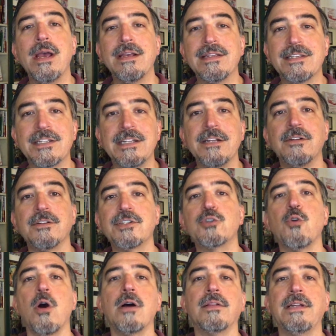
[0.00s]
still
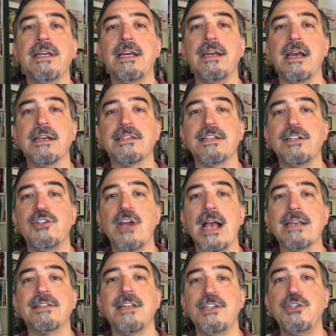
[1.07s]
strongly
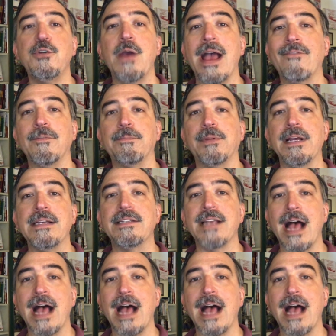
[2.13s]
suggest that you have a place